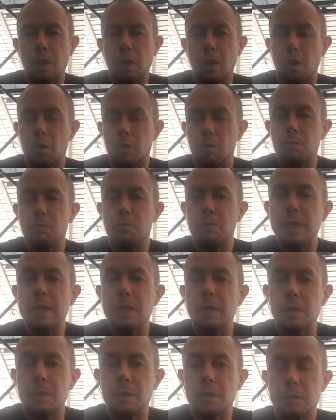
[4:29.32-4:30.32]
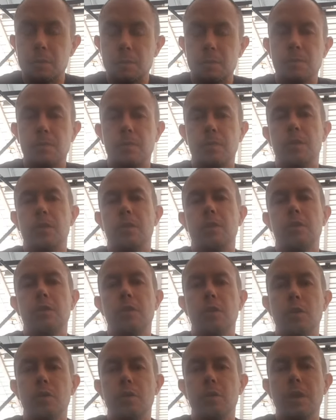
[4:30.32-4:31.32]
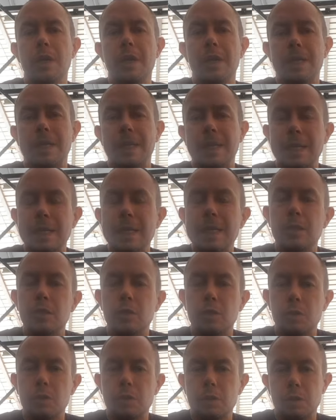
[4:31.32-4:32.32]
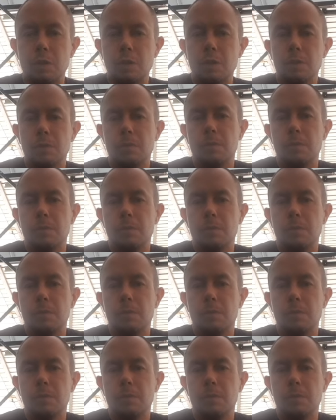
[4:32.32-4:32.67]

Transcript: are bigger. So the inducer